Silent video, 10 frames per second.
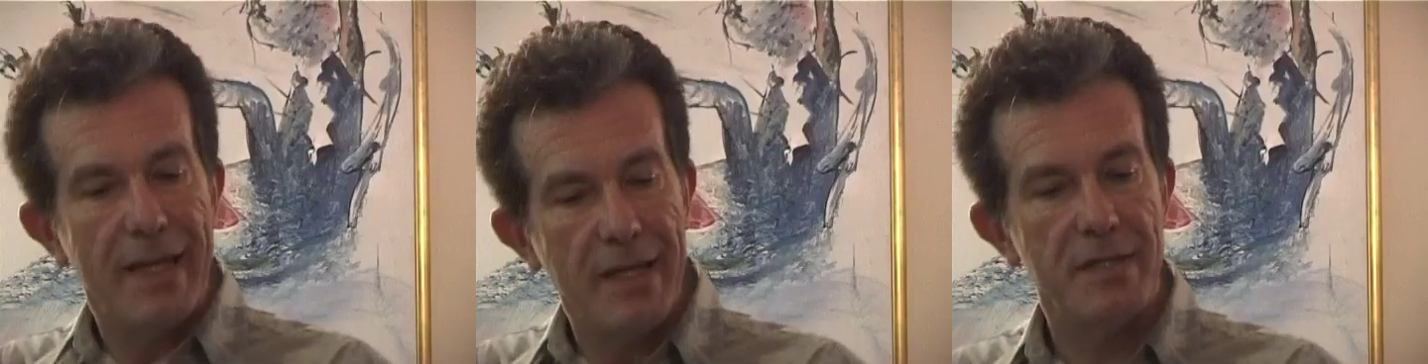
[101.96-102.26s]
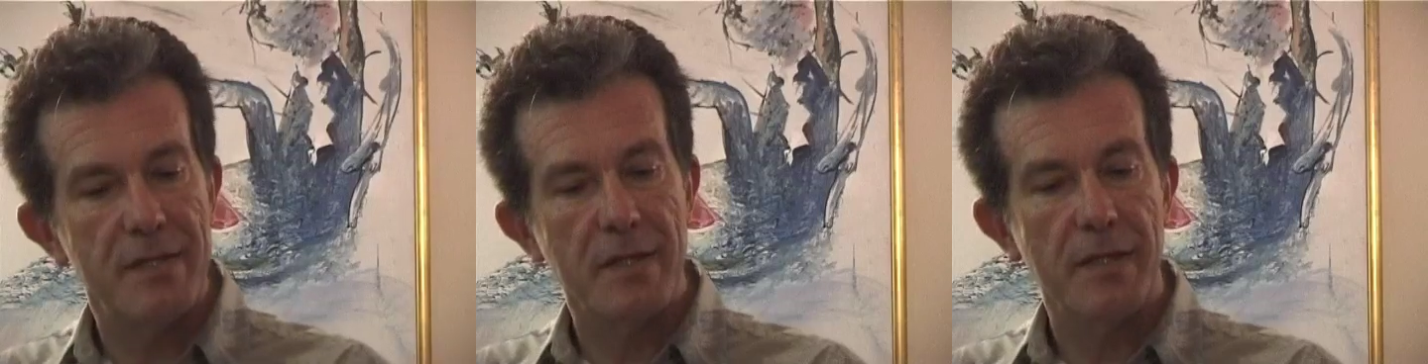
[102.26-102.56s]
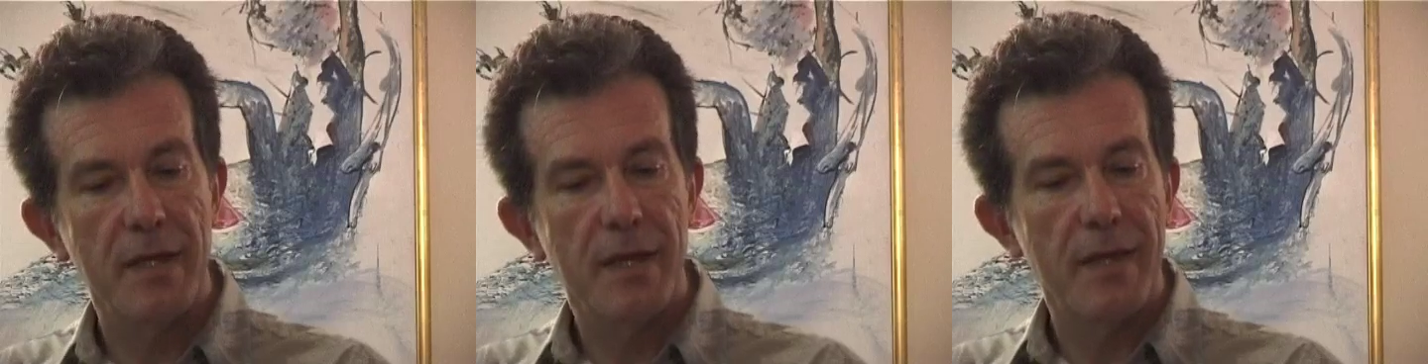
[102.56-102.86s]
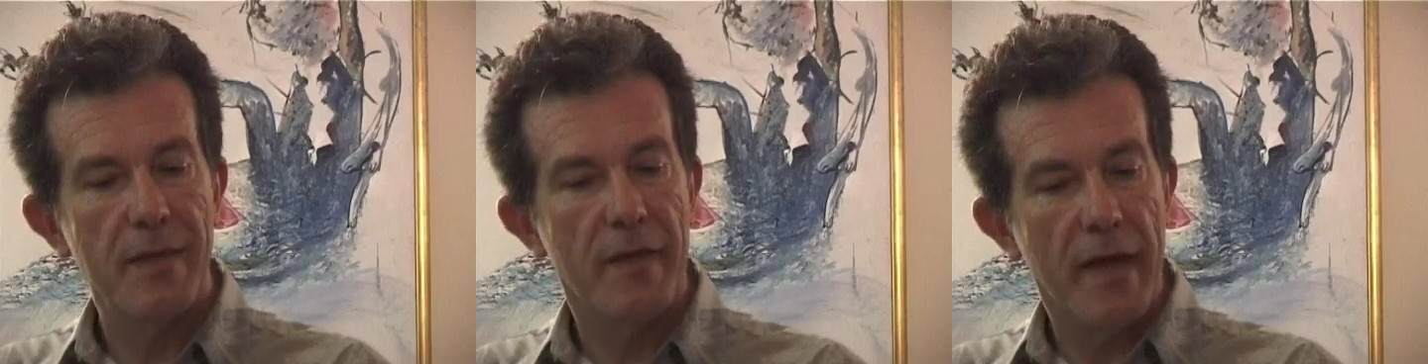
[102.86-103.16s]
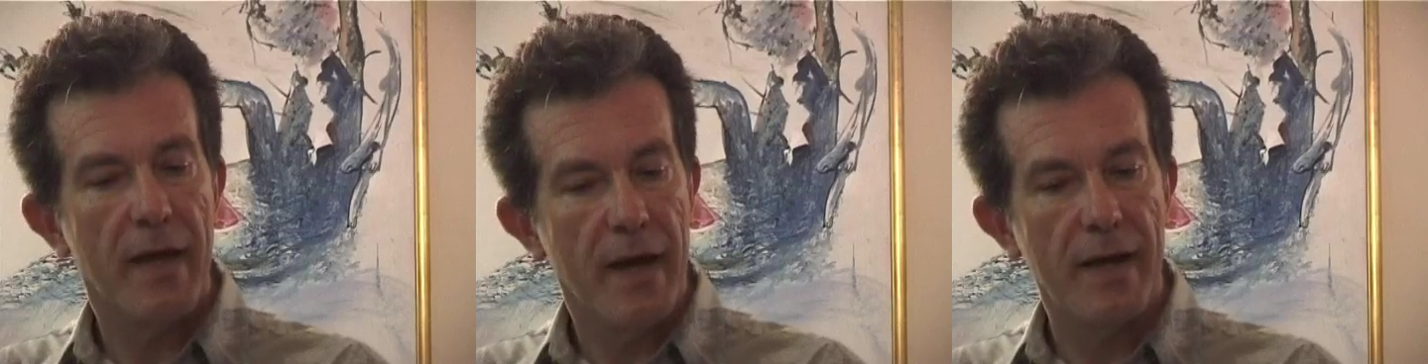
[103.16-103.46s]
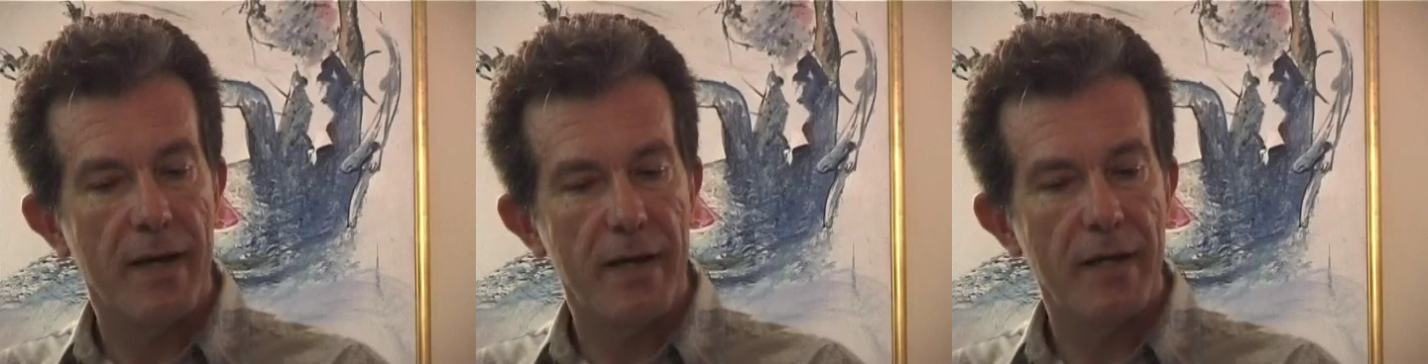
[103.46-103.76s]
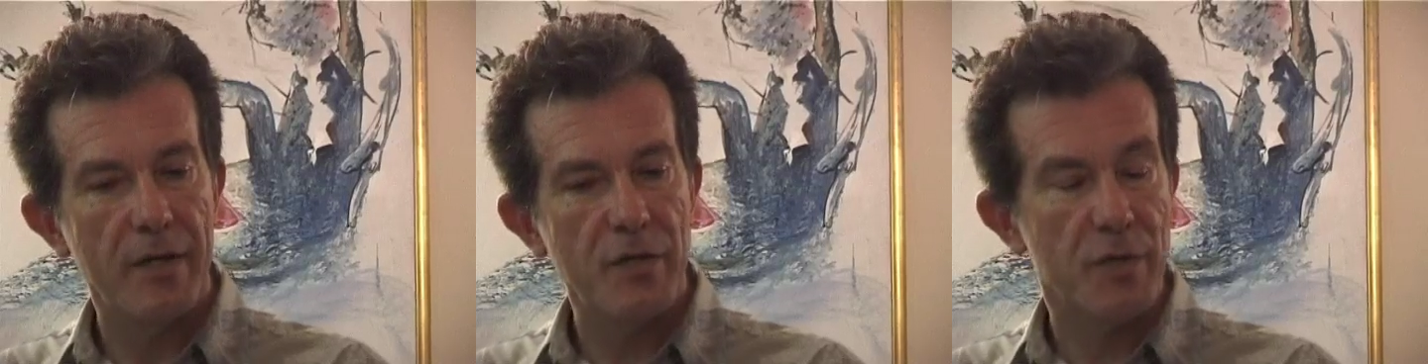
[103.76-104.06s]
is that they
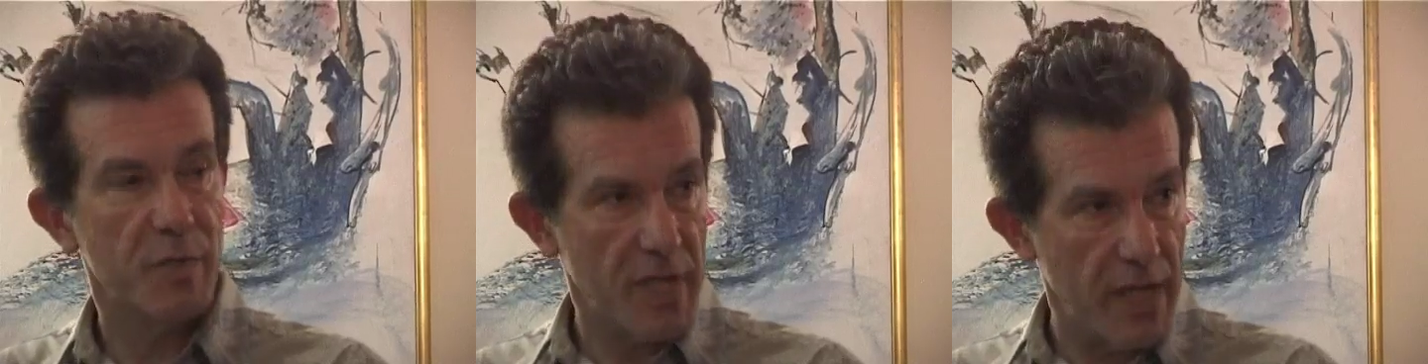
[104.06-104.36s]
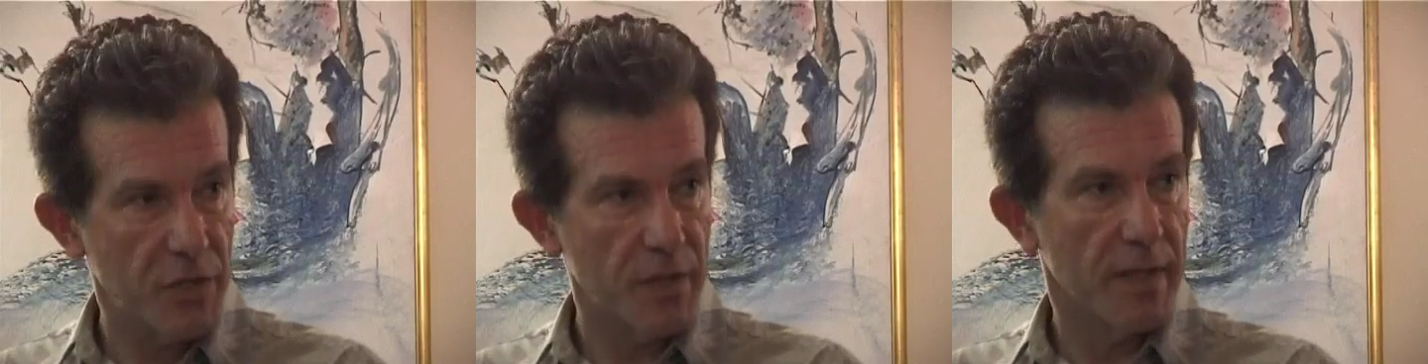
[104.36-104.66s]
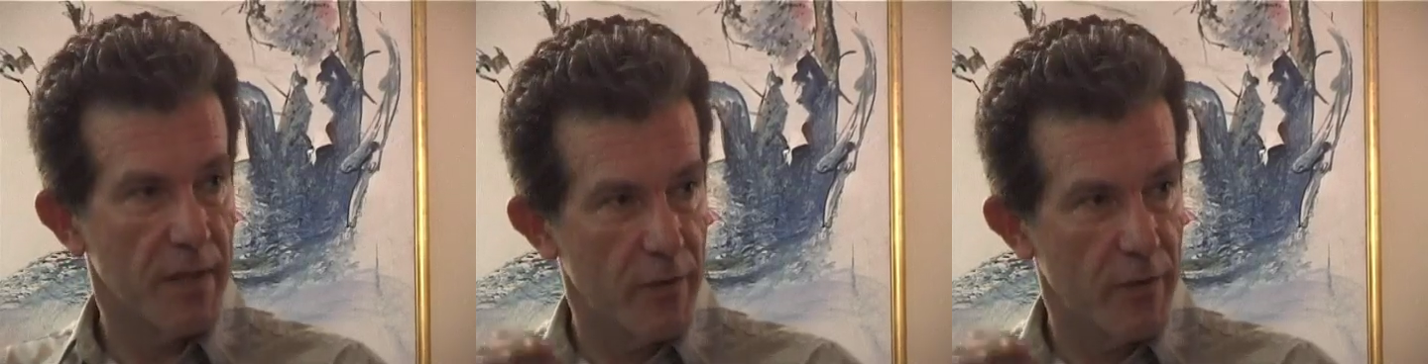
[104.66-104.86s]
are substantially